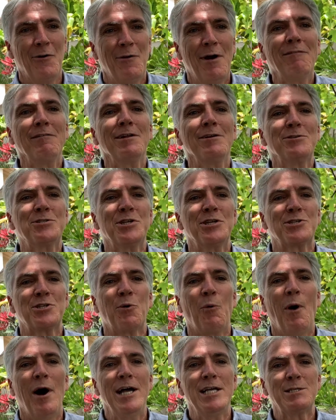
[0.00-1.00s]
RevoluSun is
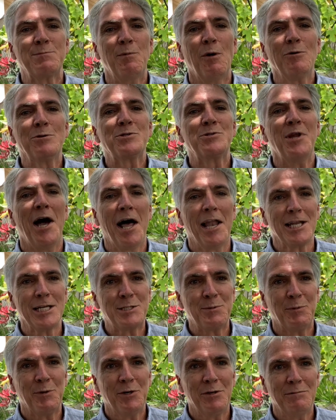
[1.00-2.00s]
Hawaii's most
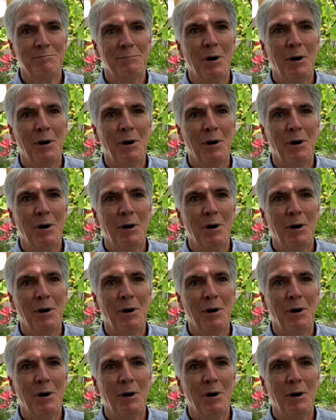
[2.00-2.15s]
knowledgeable,